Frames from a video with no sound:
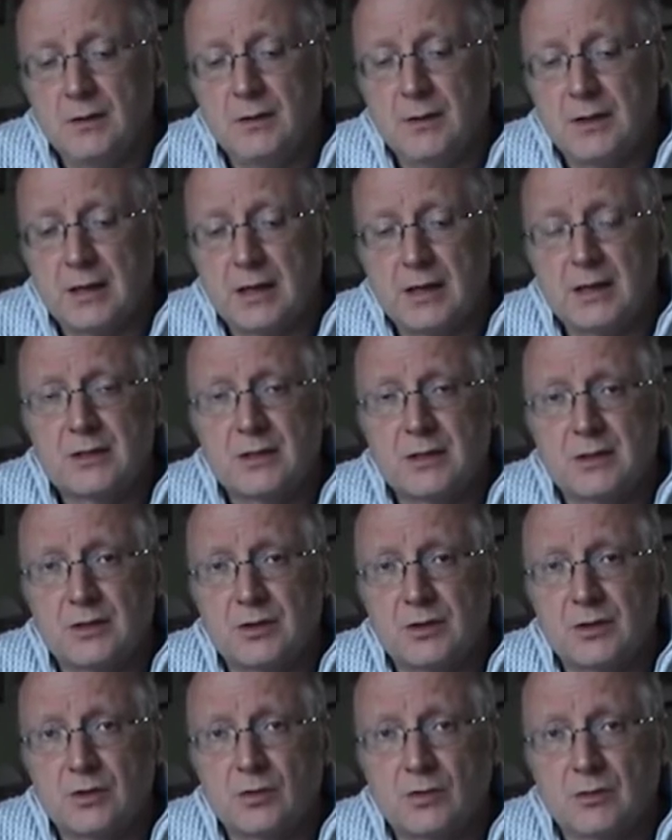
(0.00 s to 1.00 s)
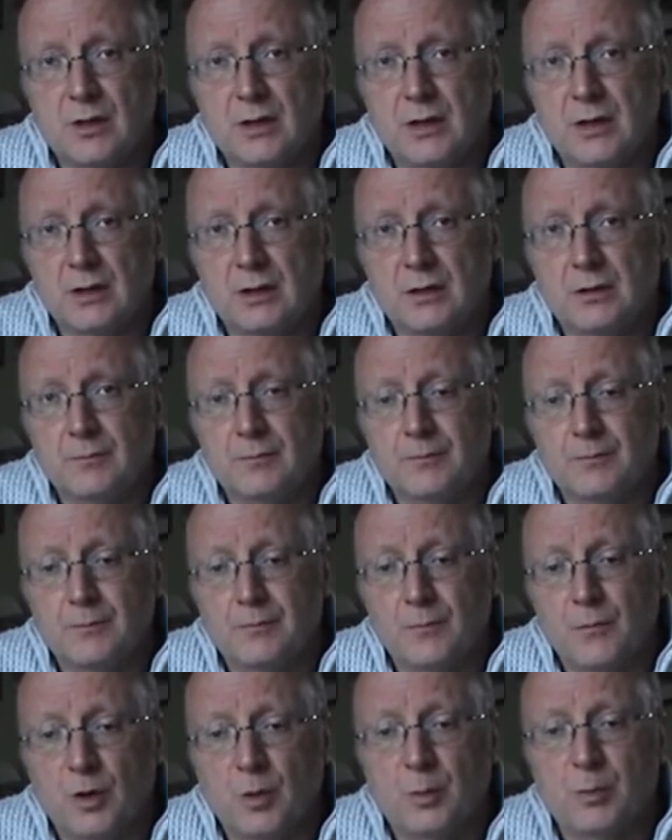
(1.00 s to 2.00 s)
the Axis do their
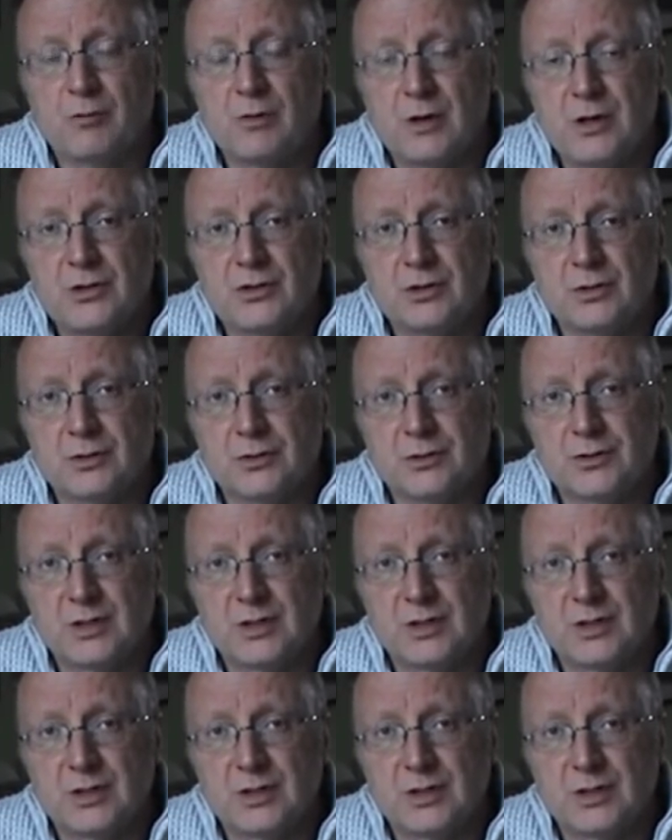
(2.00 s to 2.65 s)
operations